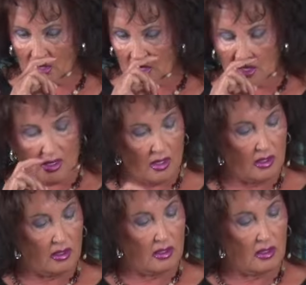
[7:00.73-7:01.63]

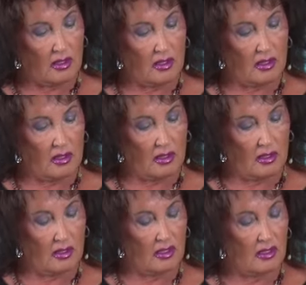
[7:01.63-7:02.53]

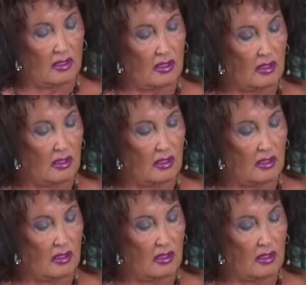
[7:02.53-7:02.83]
[no speech]